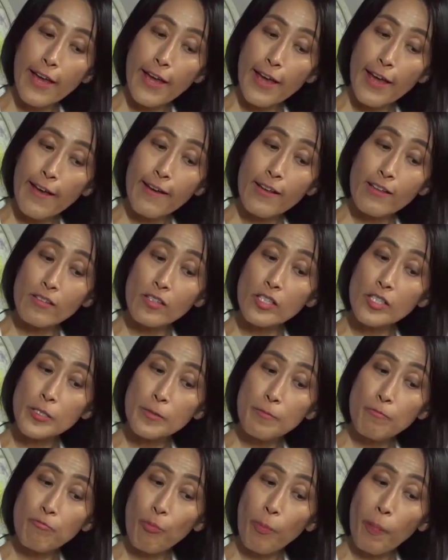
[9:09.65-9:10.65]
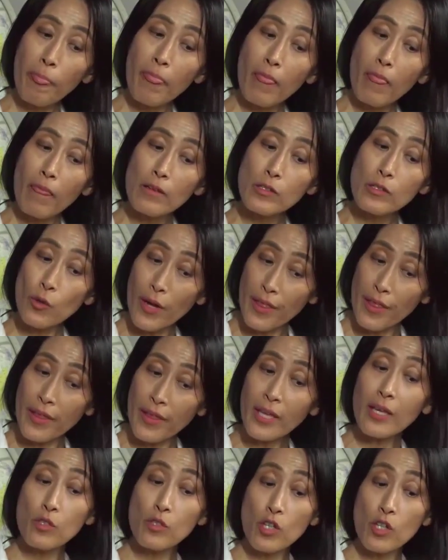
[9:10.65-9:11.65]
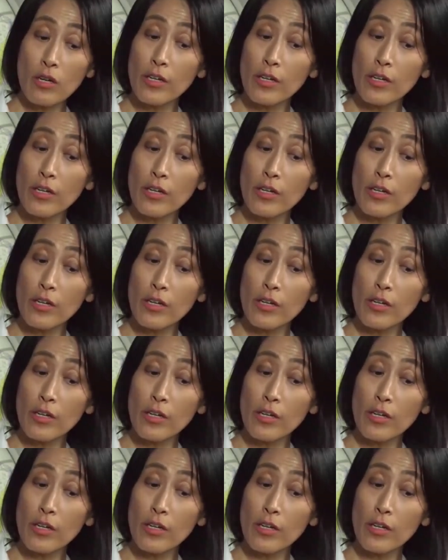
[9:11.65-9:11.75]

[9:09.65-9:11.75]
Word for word: And so I think Kim